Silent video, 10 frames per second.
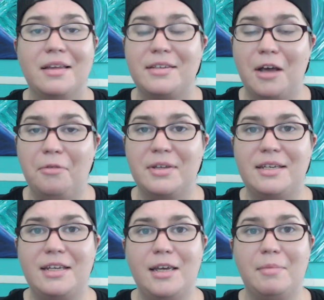
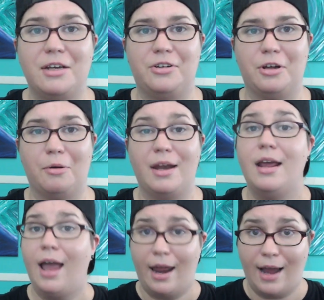self-esteem issue.
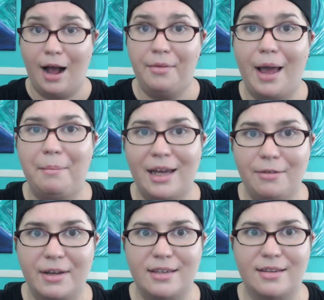And how that
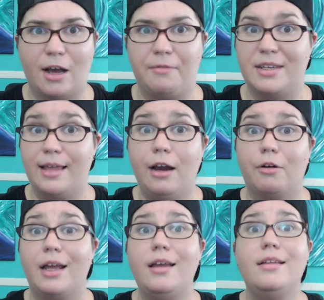manifests itself is they
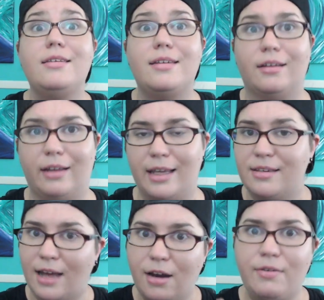are instantly,
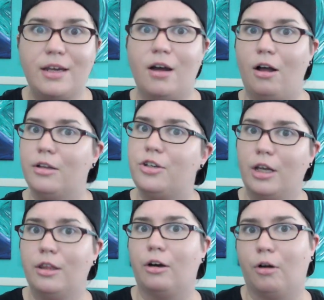instead of
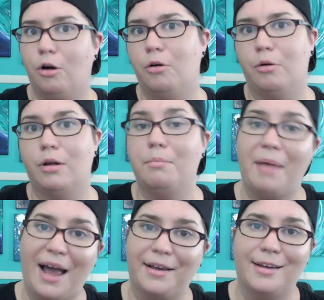acknowledging their own
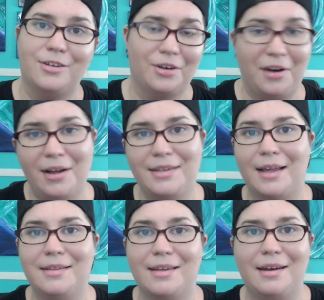baggage and
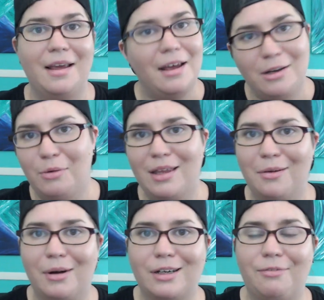nonsense and doing
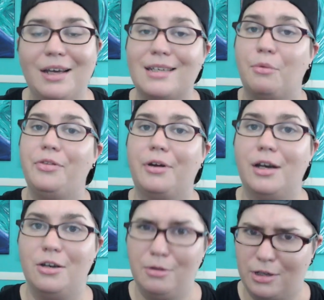the work to fix it, what they're going
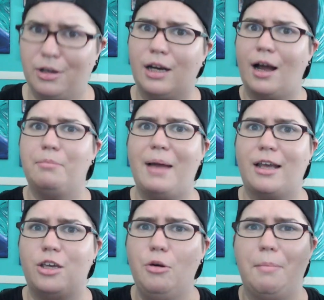to do is they're going to come
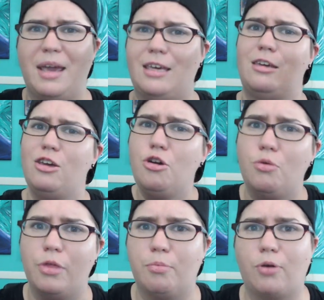back at you and make
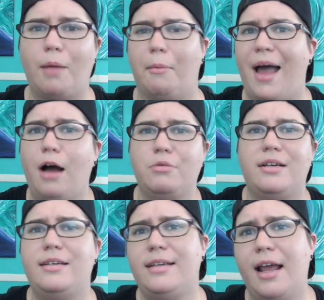you the problem. How
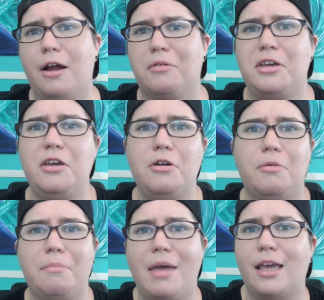dare you
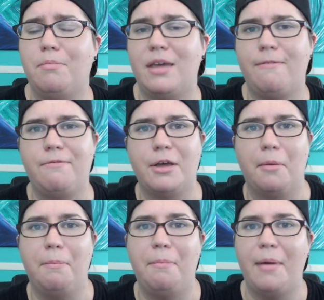make me
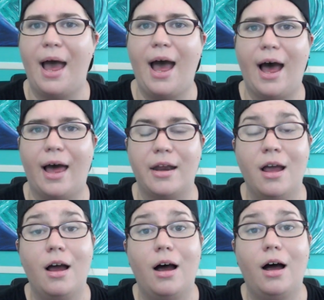feel bad
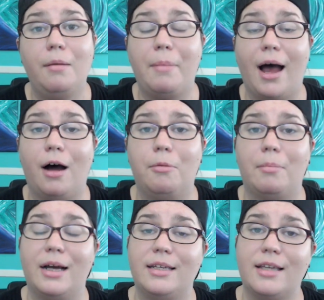about
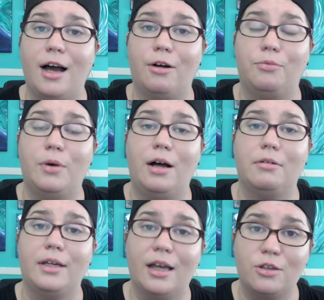myself? Well,
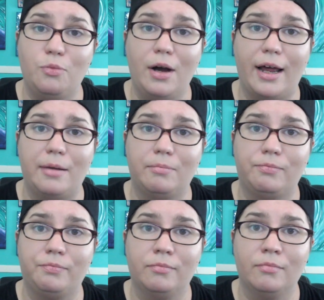guess what?
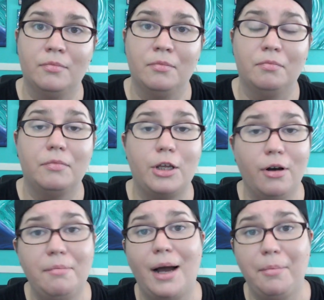You
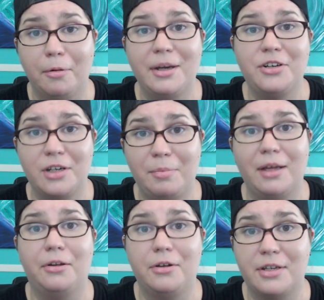have my permission to be
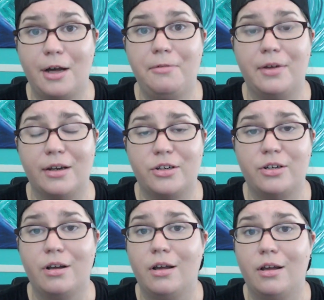a little
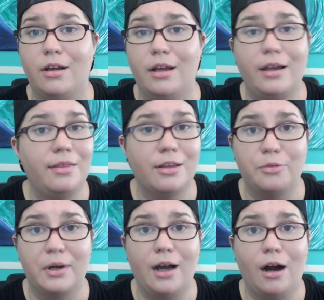selfish in
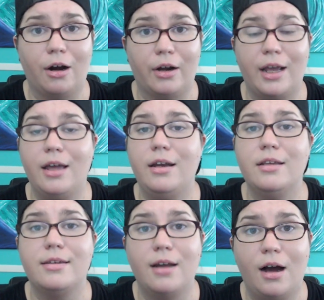this regard. It
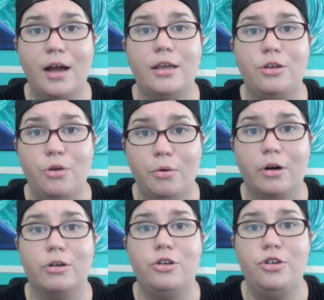is not
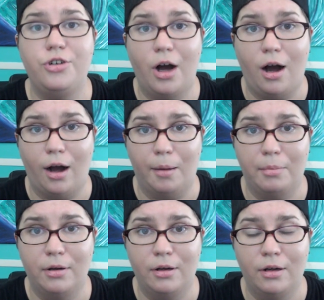your job
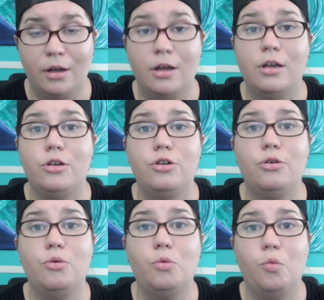
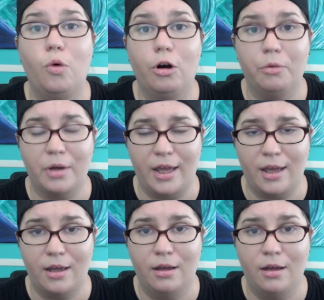to
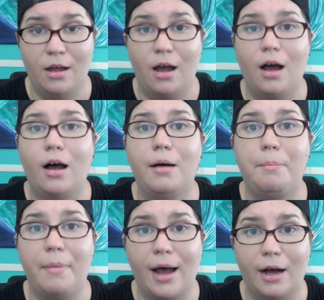worry
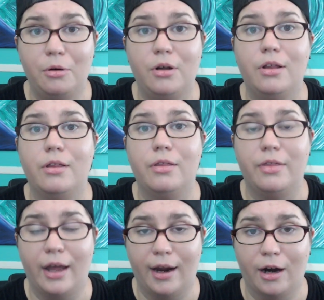about
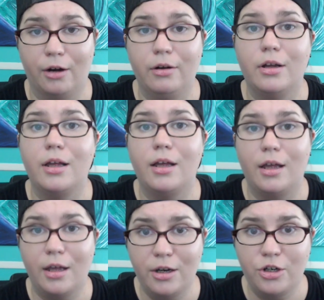their
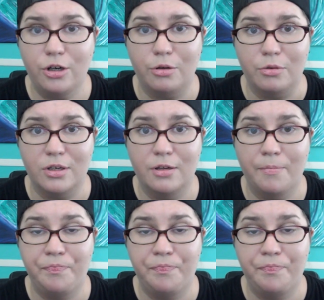issues.